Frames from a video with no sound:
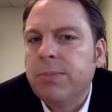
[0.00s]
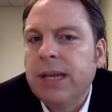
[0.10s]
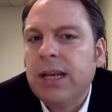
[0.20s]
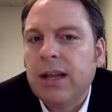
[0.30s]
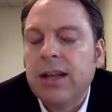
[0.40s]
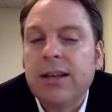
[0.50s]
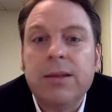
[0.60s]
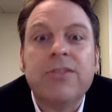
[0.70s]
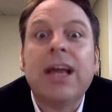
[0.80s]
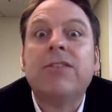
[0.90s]
depending on
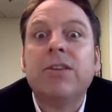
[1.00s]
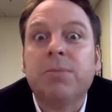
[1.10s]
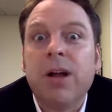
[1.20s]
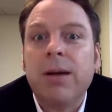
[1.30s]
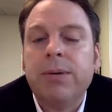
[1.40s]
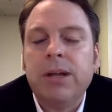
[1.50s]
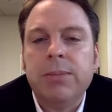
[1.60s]
the size of the property.